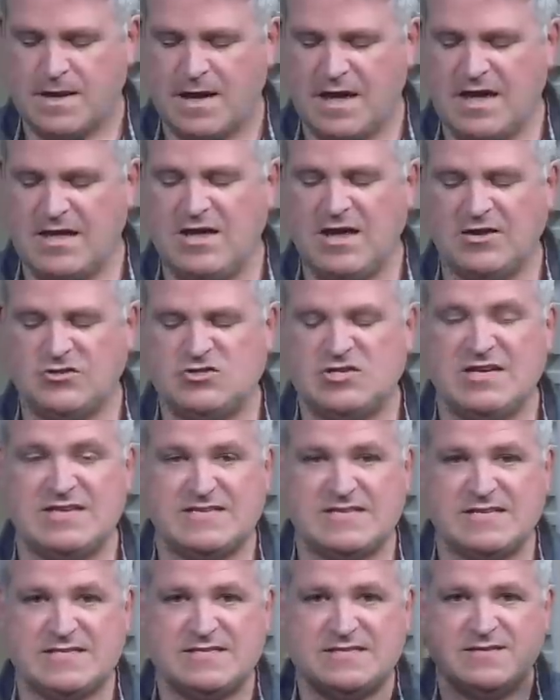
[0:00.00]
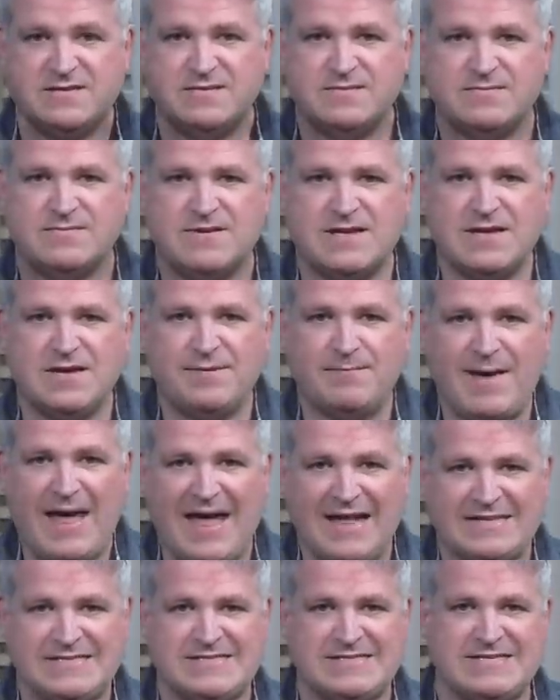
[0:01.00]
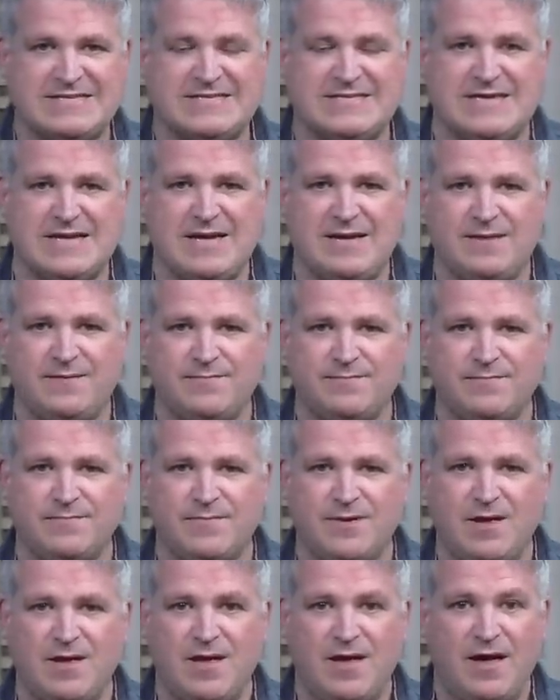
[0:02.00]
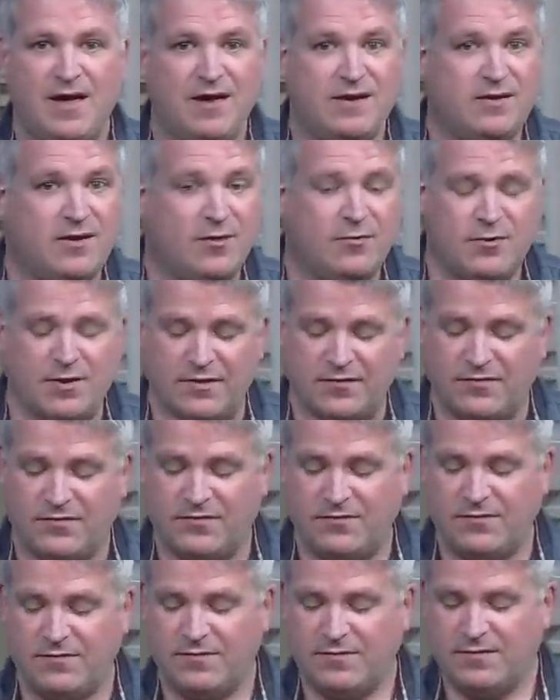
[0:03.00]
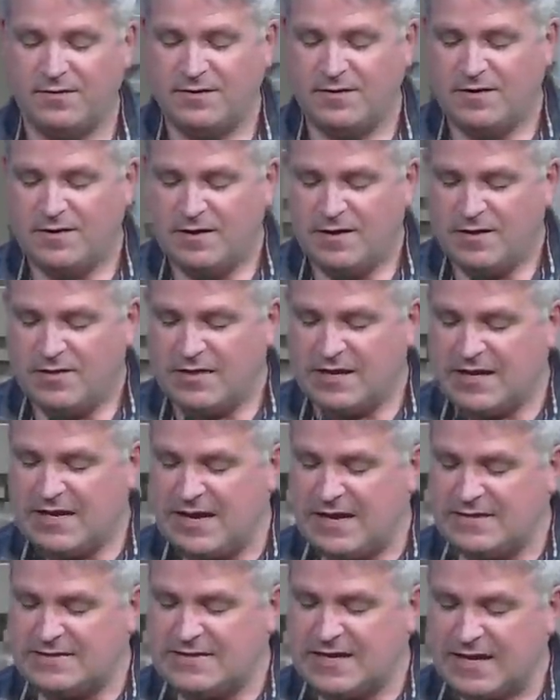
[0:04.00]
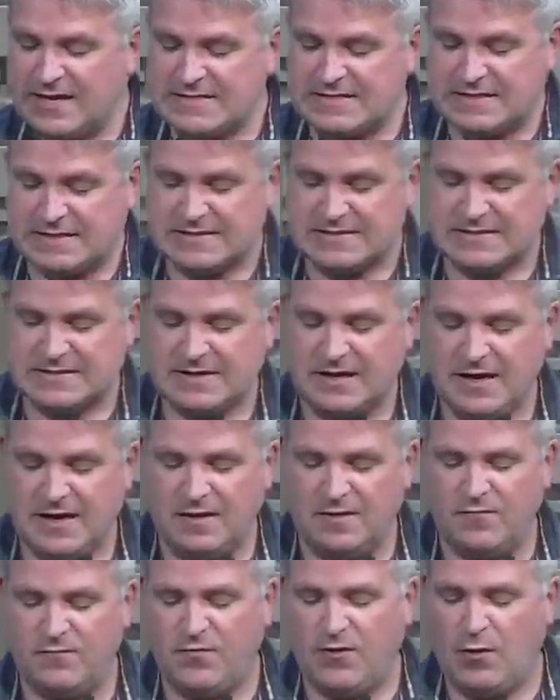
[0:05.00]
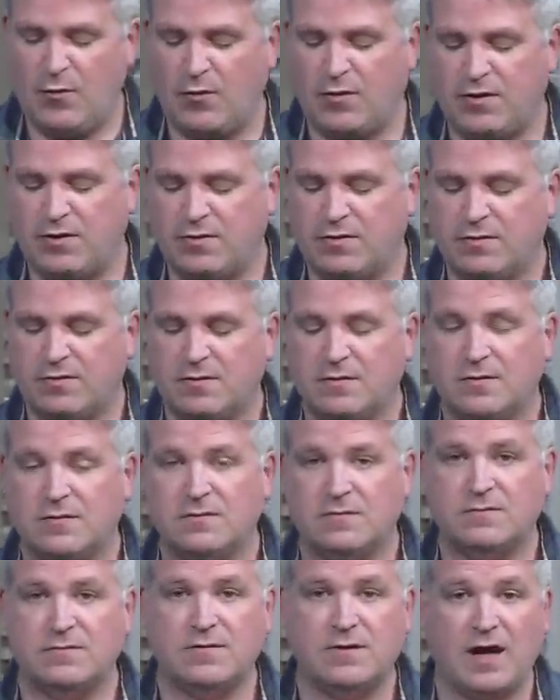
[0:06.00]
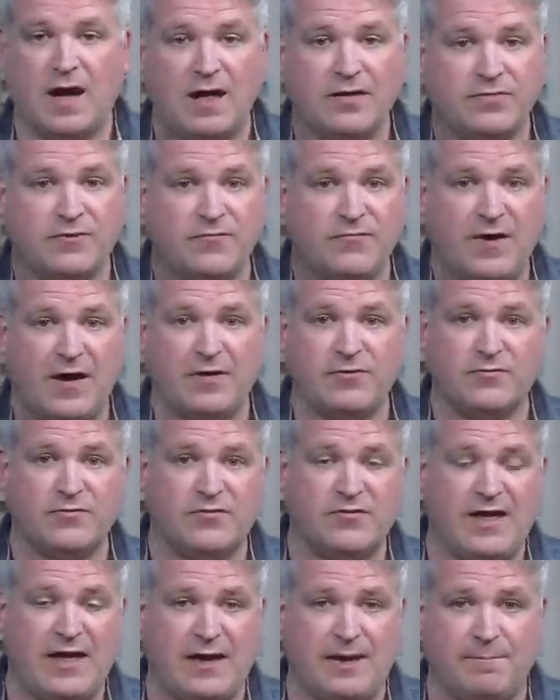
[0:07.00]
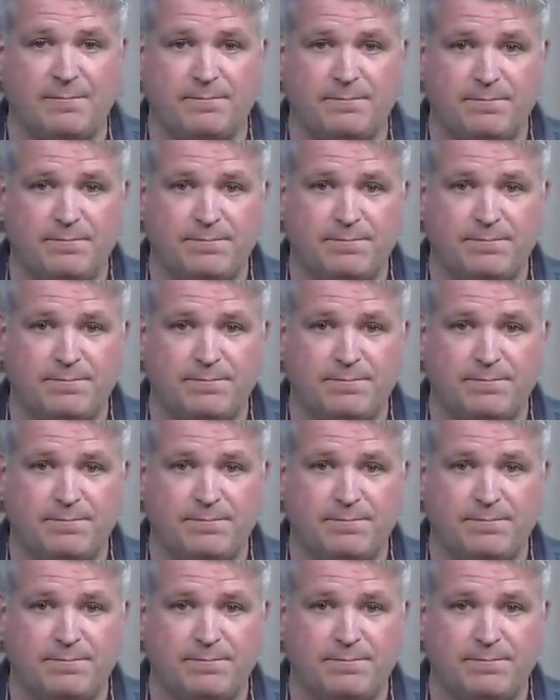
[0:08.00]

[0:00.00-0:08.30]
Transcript: And yet Jesus commands the sea. And notice that he doesn't invoke God the Father's name.